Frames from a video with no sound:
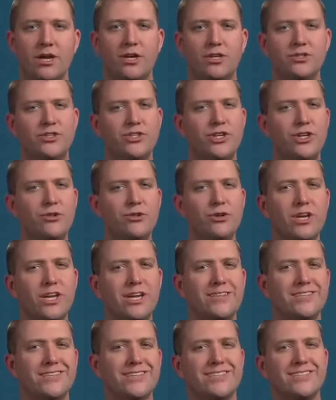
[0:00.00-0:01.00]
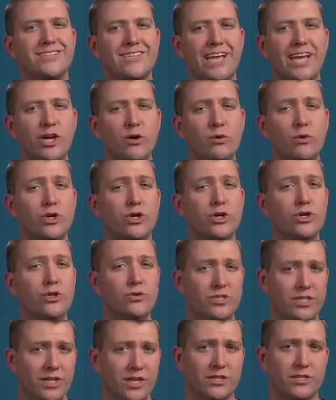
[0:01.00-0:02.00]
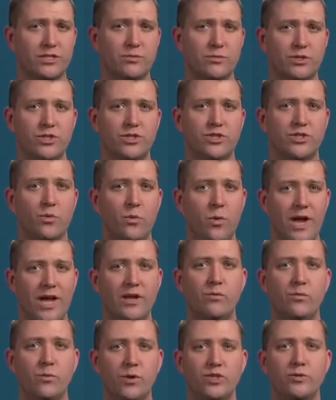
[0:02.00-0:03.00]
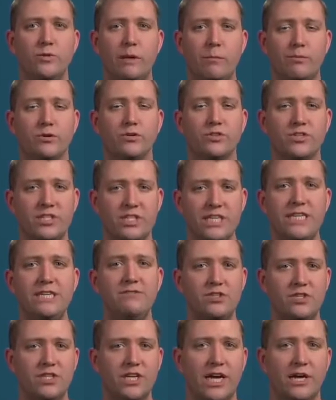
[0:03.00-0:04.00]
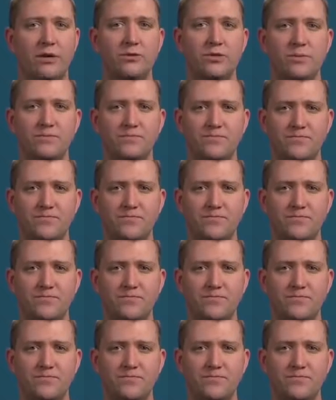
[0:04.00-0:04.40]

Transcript: Consider looking into psychoacoustics, which is the way in which we perceive sound.